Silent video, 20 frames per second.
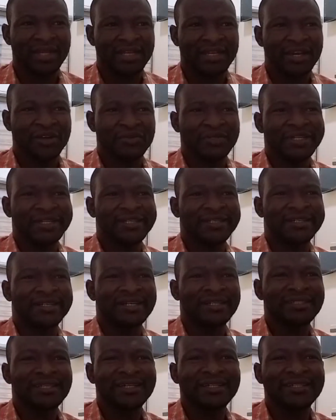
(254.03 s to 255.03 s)
Now, the
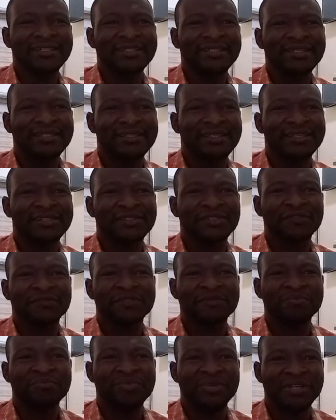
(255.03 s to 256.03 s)
greater the distance of
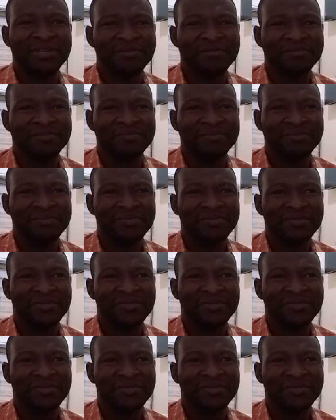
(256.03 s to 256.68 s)
the beam,